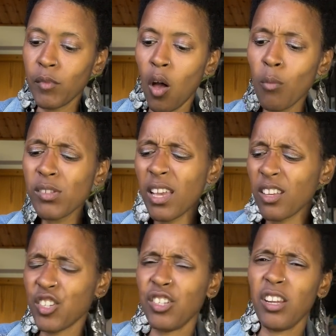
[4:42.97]
almost like
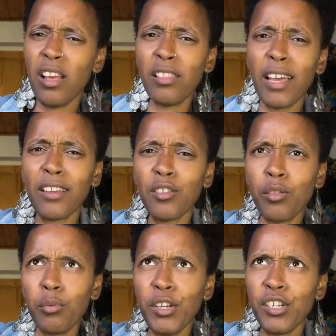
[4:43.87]
like
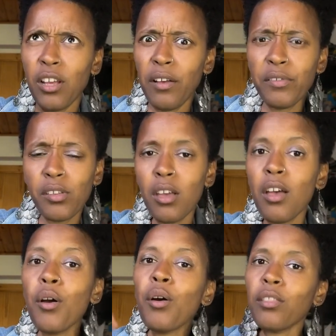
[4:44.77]
3 shelves
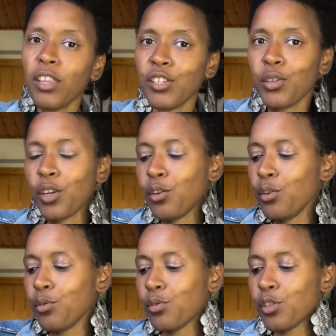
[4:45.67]
that you can
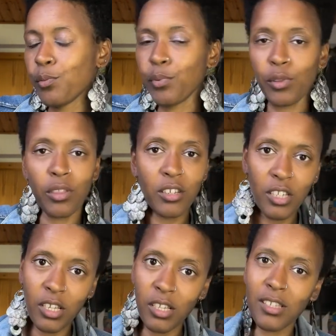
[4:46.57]
use to put the
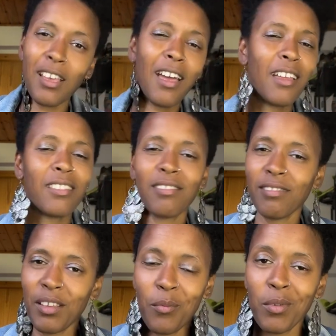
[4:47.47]
teas.
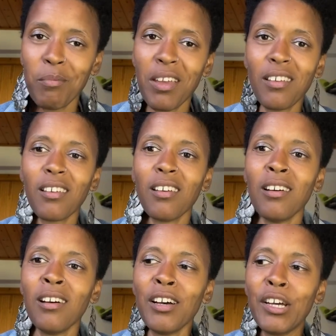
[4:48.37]
Will make
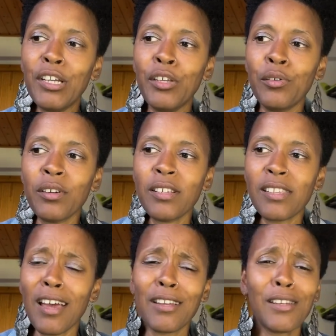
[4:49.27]
your
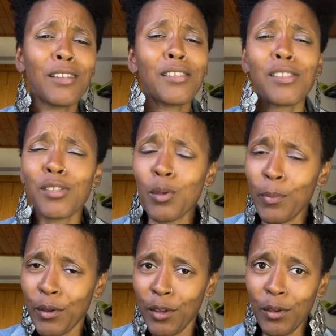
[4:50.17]
design
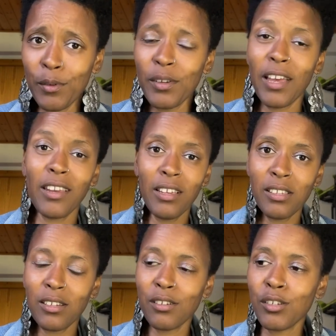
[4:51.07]
super cute and
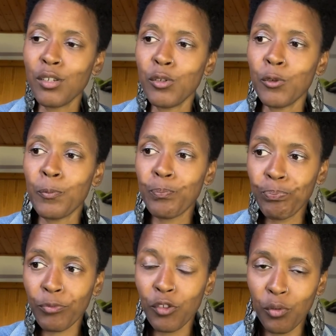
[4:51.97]
easier to
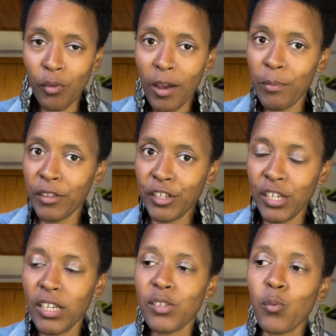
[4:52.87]
grab the
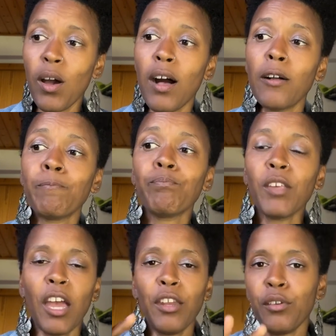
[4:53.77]
tea as well.
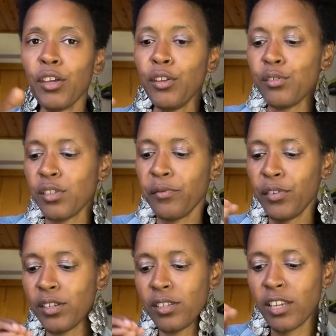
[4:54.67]
And you can use
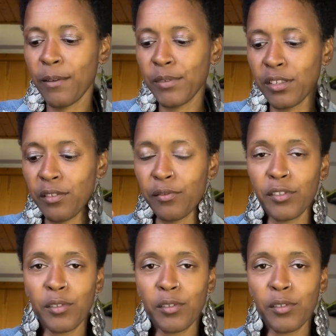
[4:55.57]
different types of